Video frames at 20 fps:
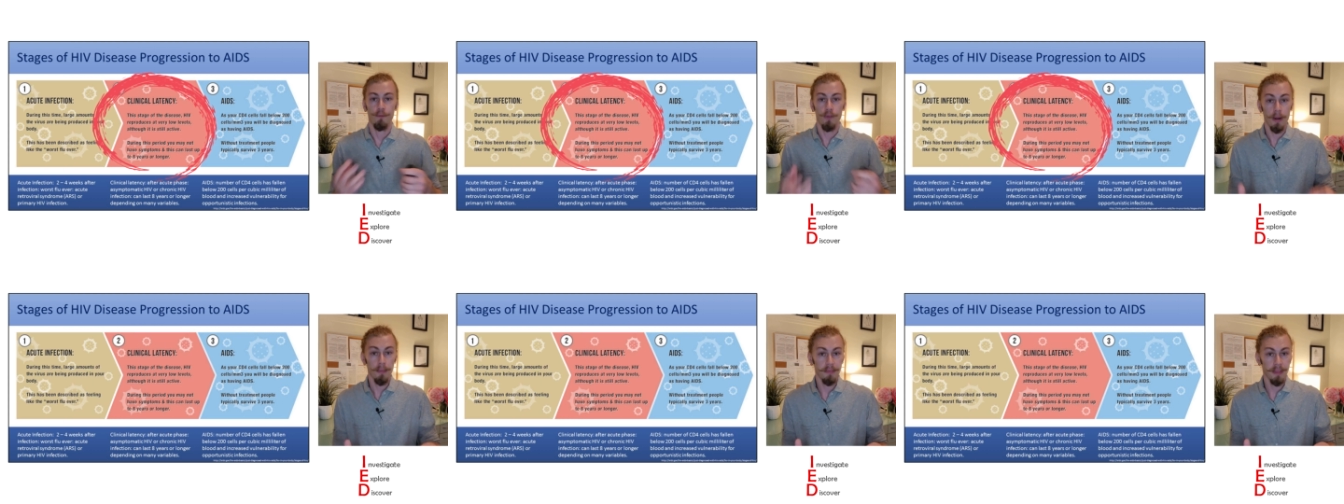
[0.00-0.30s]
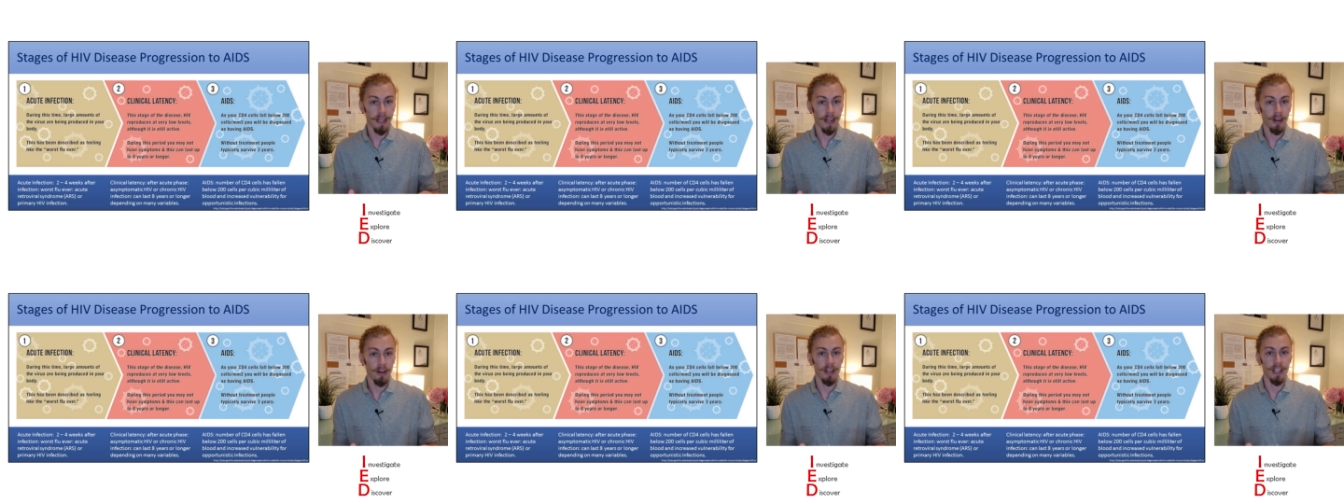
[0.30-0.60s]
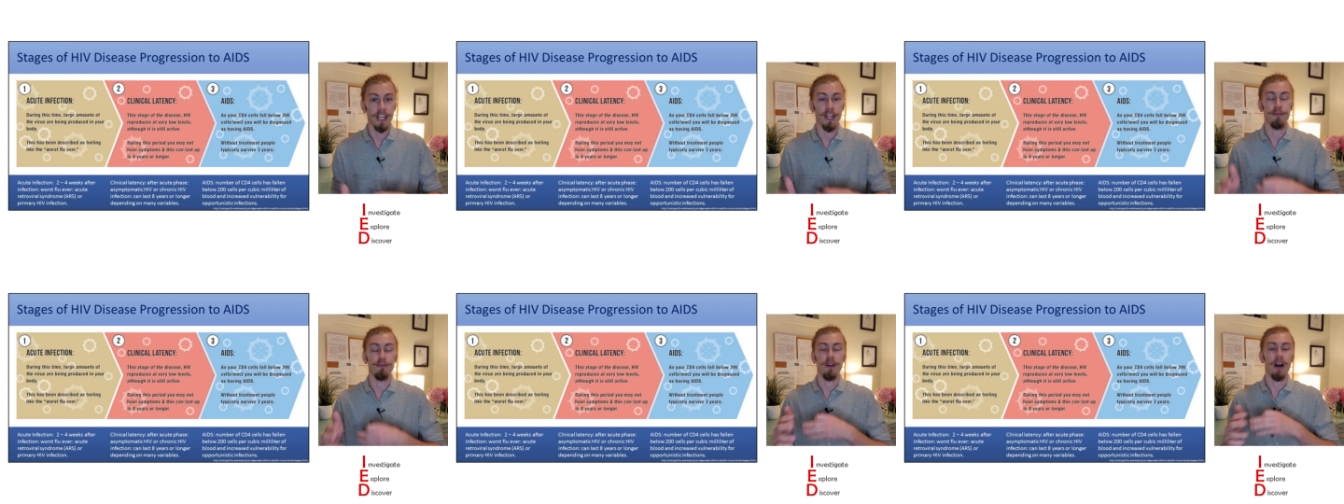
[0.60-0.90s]
From there,
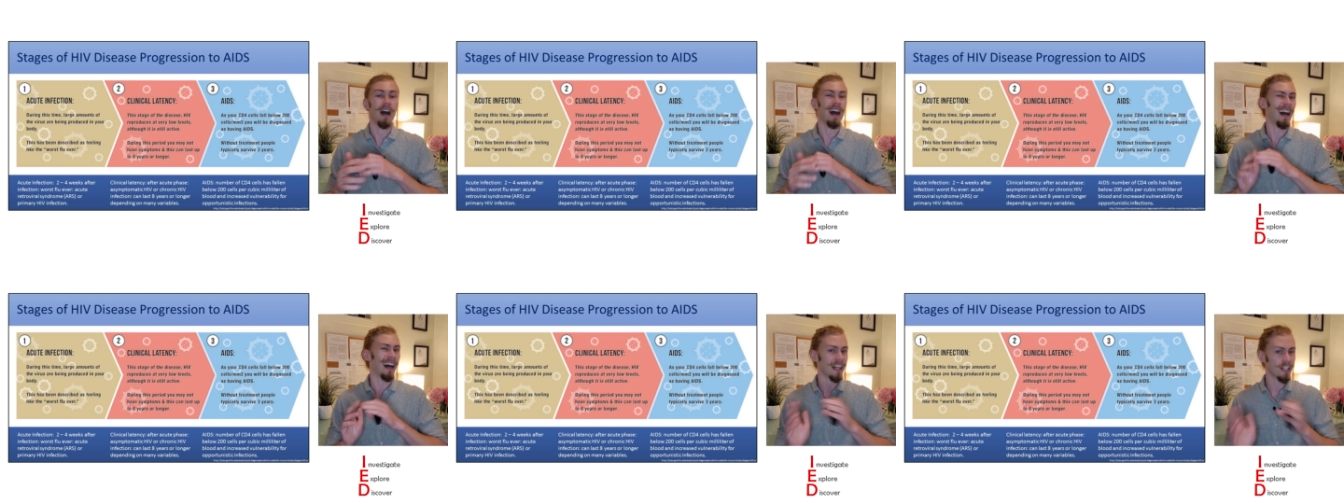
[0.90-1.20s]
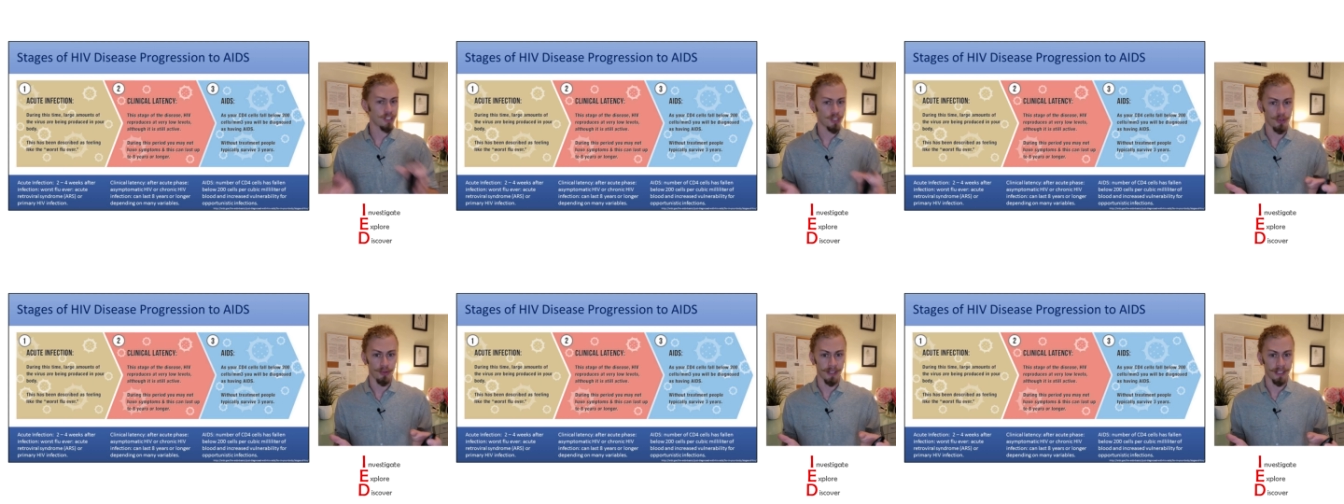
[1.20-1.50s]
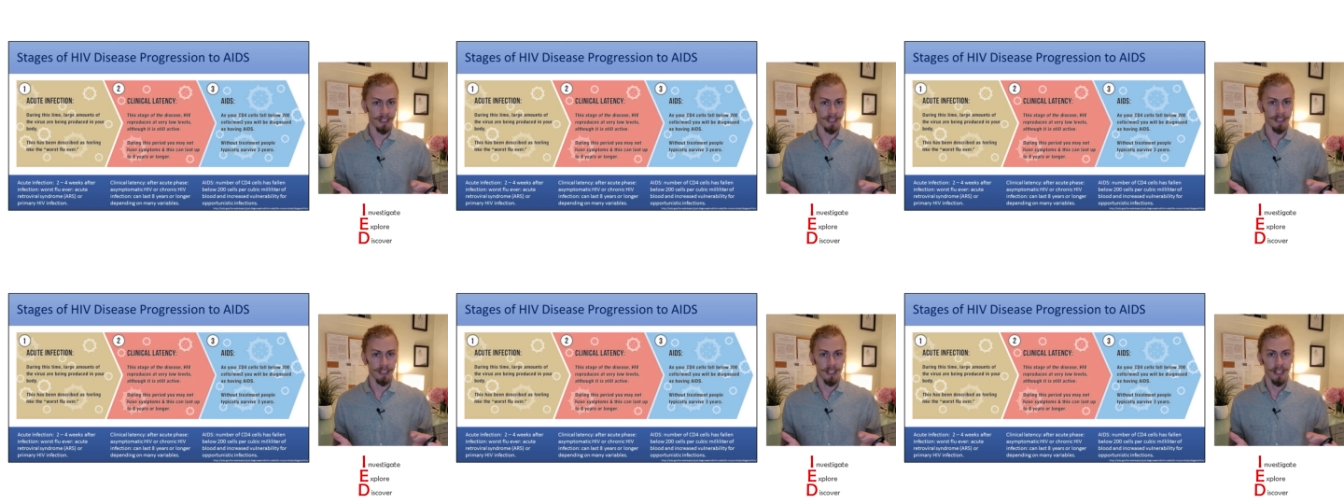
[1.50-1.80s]
if
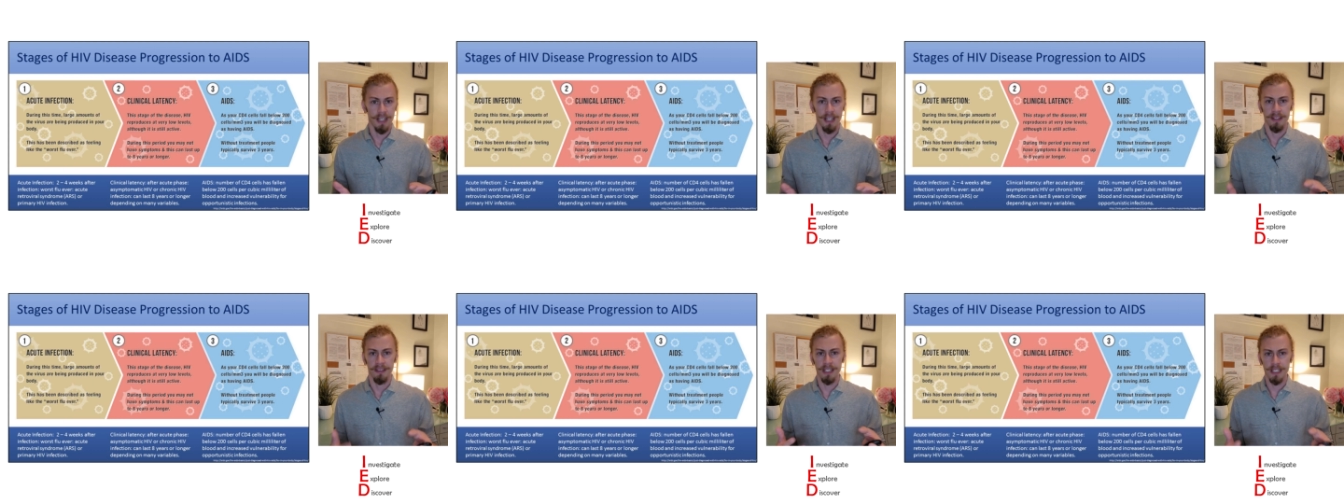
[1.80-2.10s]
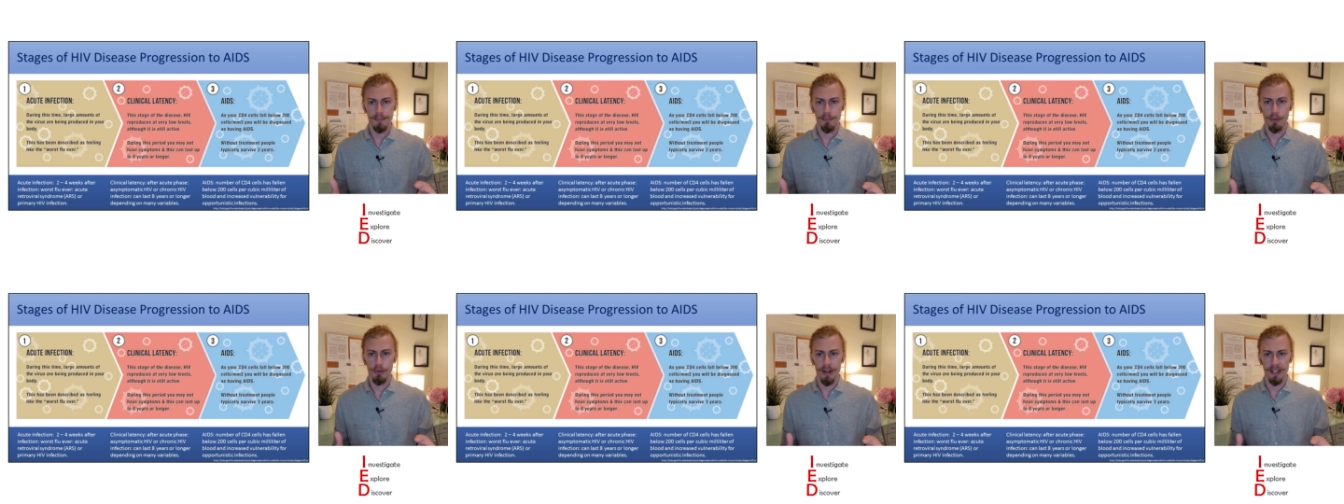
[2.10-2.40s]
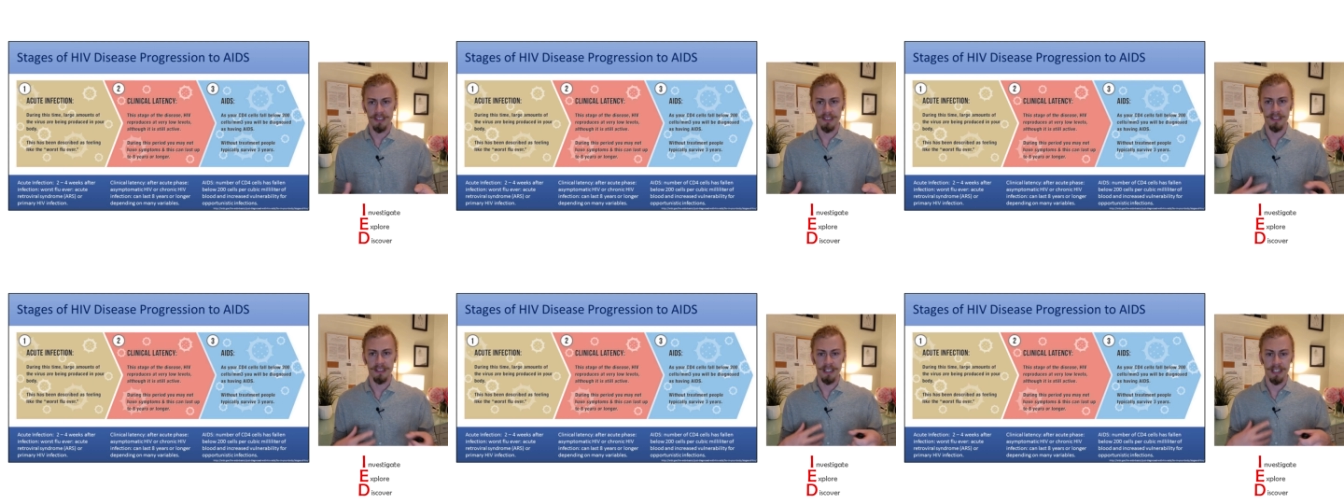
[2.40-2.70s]
untreated, this
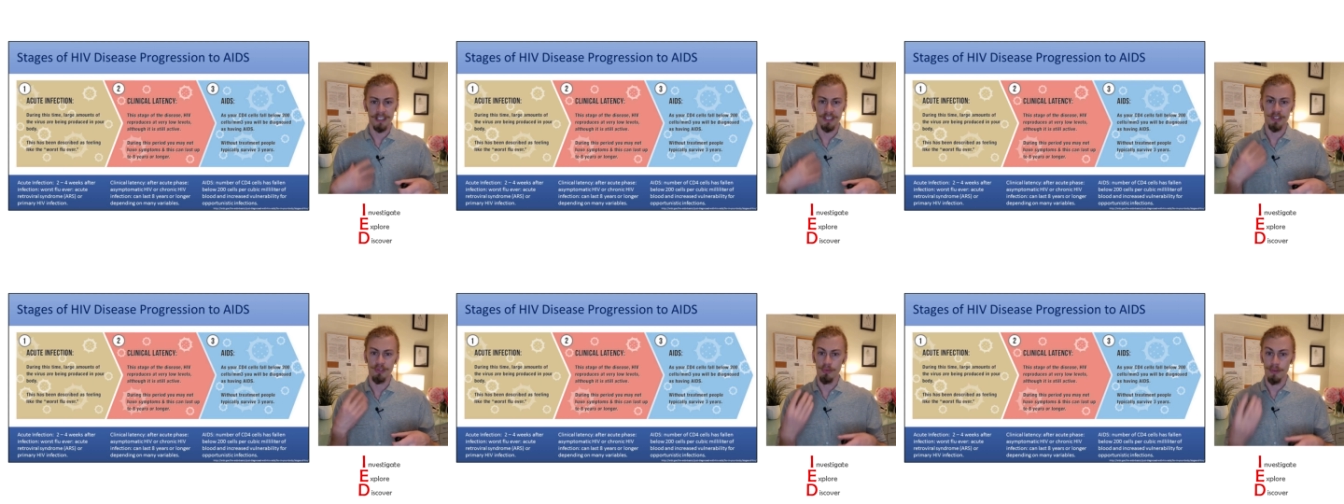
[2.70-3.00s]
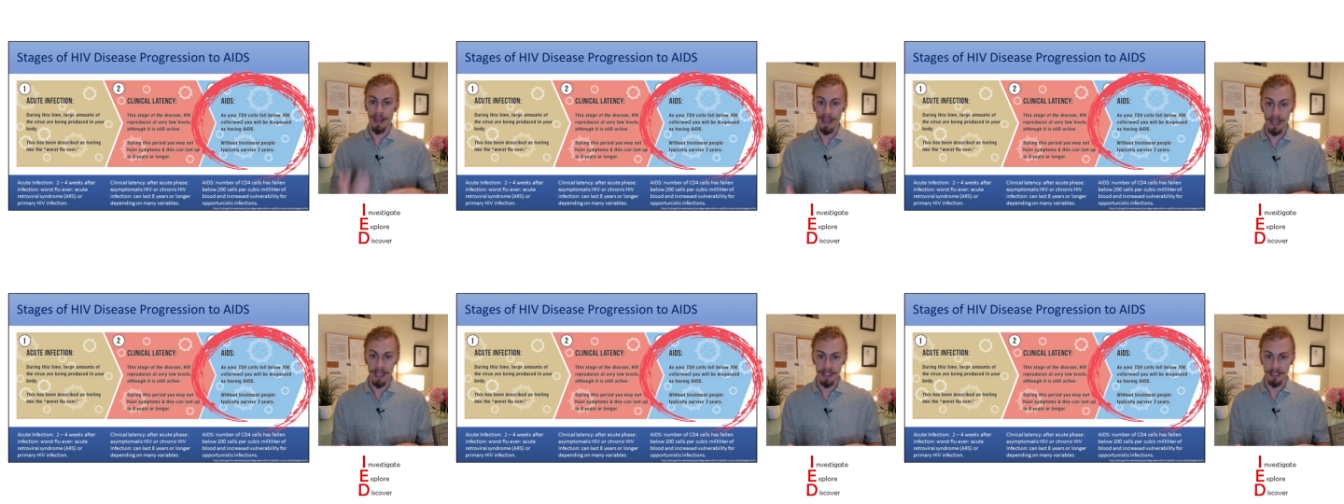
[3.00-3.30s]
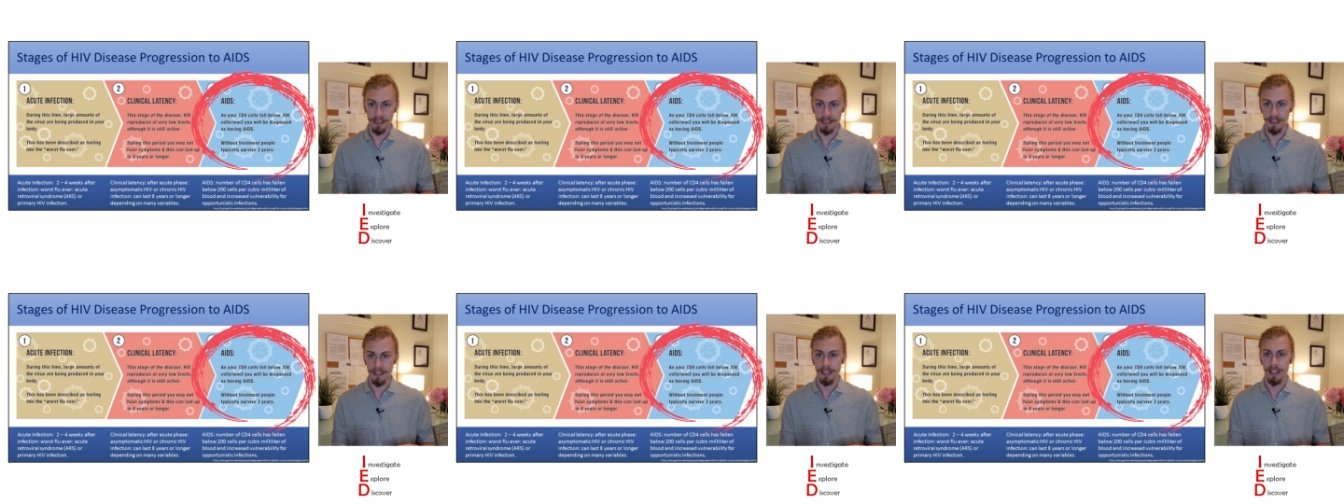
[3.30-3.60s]
progresses into
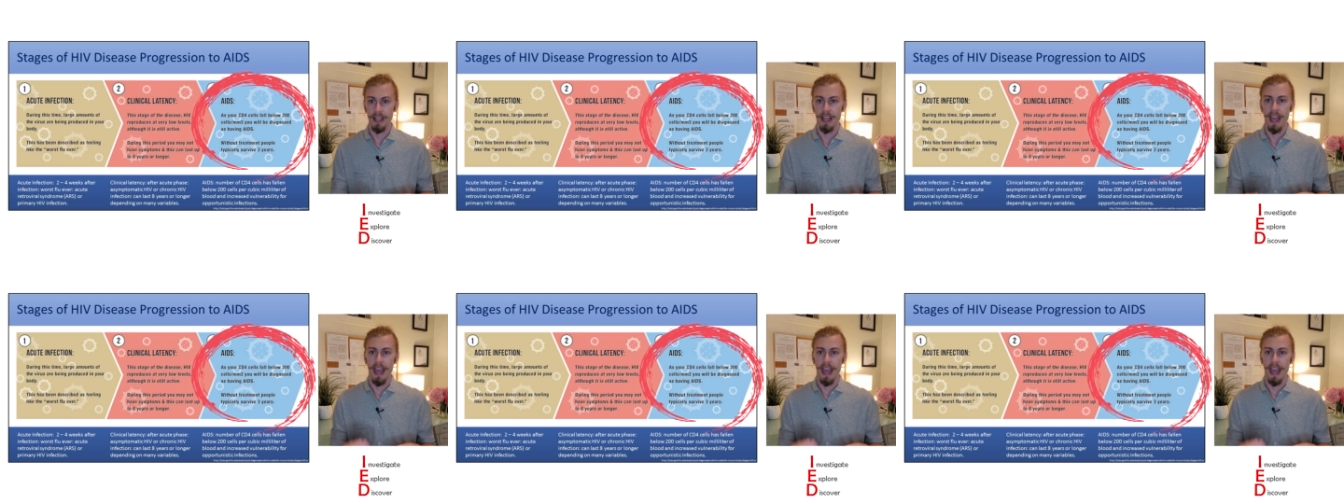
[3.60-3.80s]
AIDS,